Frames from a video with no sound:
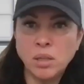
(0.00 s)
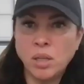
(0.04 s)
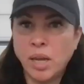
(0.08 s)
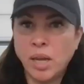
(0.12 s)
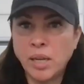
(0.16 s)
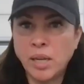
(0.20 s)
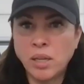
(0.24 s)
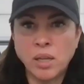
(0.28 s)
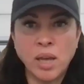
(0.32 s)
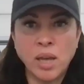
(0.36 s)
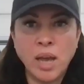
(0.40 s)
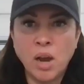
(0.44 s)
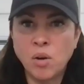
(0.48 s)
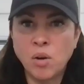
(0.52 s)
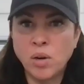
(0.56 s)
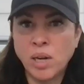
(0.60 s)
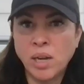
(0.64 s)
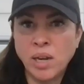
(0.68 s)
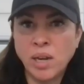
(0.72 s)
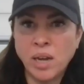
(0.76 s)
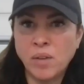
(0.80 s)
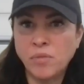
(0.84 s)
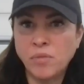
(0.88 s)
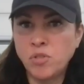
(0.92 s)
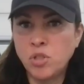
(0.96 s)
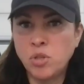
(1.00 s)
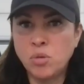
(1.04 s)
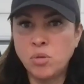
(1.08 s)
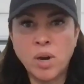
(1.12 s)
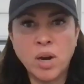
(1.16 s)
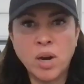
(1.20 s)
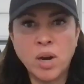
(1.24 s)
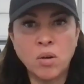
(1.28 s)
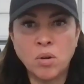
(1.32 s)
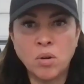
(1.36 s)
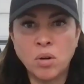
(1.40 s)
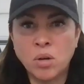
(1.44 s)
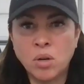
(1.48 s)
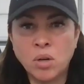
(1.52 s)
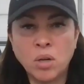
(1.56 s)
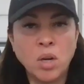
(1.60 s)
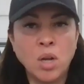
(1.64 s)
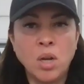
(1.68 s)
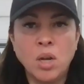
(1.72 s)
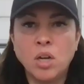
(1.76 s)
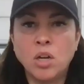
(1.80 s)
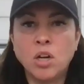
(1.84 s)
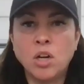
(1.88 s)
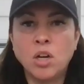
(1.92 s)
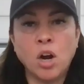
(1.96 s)
like hour and a half, 2 hour
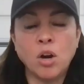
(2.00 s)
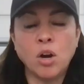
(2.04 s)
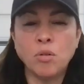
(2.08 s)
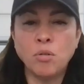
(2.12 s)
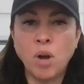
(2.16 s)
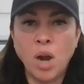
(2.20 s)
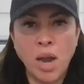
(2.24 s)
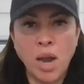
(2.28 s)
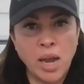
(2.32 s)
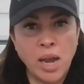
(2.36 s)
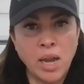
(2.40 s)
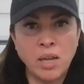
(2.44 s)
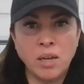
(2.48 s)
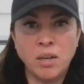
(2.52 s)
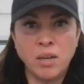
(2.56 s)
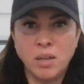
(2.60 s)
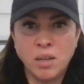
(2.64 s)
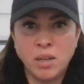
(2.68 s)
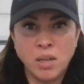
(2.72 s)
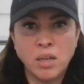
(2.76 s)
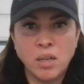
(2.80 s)
car ride,